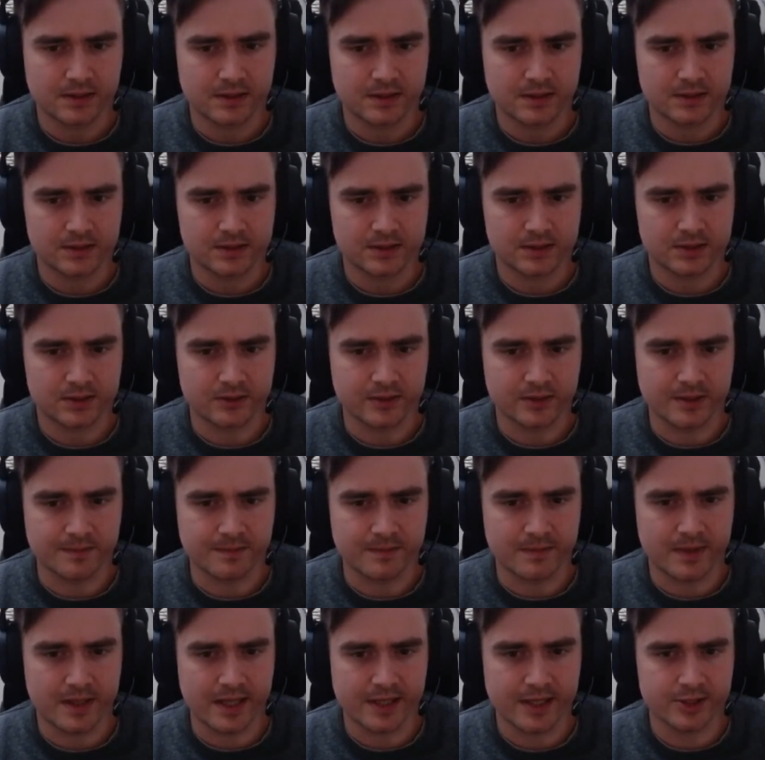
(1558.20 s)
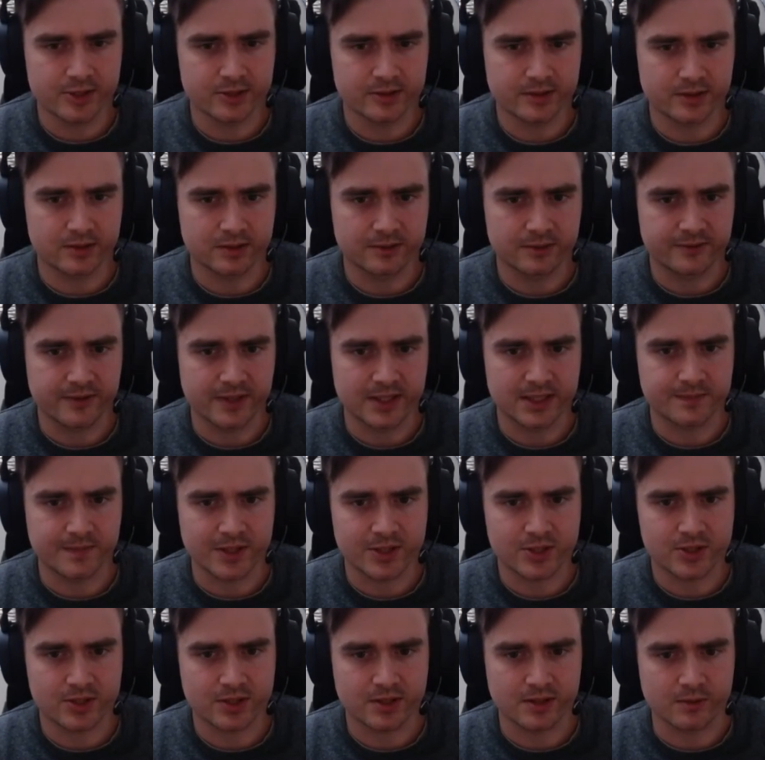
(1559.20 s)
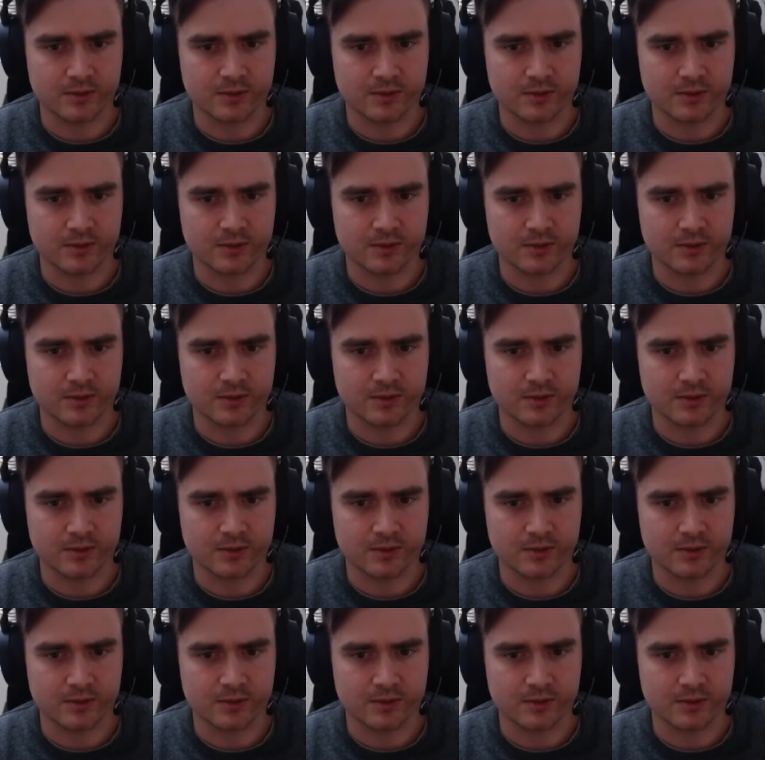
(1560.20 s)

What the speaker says: So I'm actually gonna face bash here